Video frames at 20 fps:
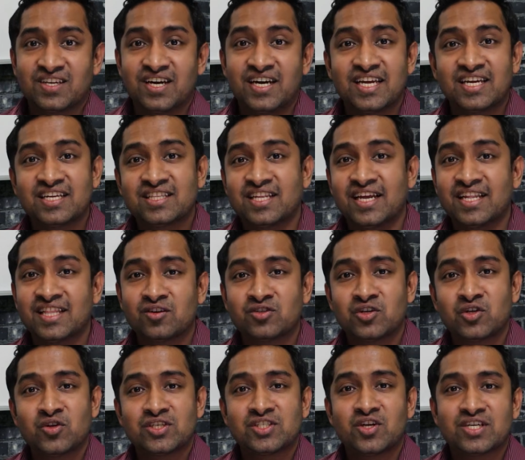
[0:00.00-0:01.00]
earning
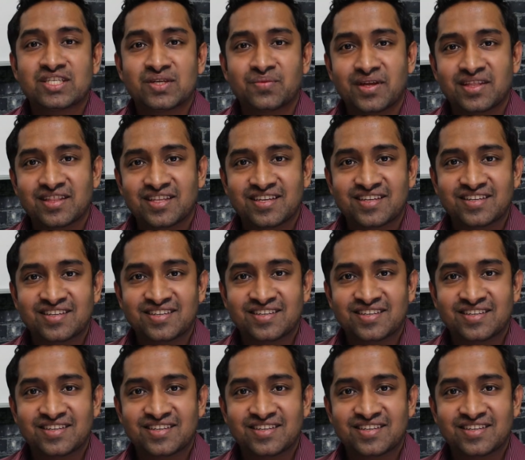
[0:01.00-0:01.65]
10,000 US dollars a month.